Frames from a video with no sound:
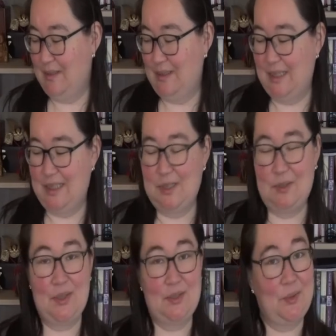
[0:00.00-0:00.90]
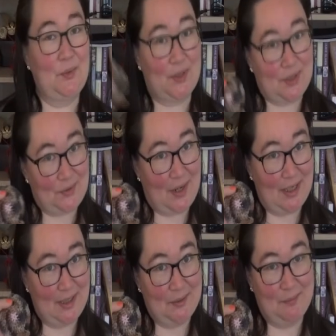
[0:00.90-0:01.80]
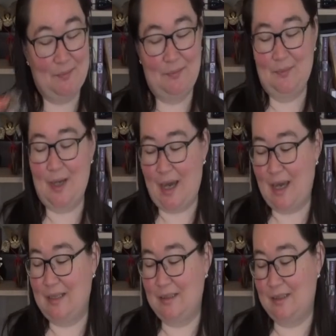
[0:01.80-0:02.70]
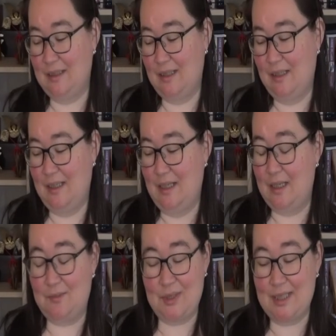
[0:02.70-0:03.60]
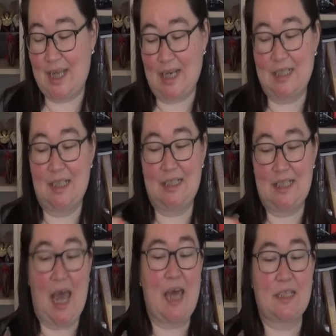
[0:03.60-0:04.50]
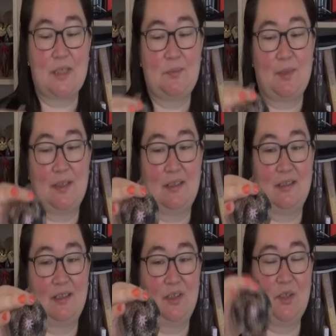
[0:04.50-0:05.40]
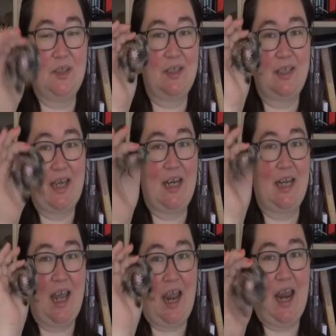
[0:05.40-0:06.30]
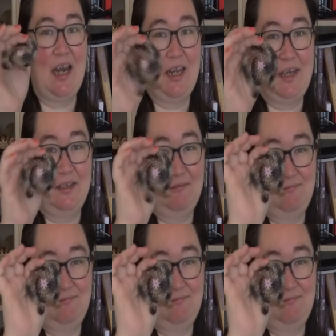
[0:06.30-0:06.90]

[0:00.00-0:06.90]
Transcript: this is using one strand, and it was an excellent test, but you're not getting any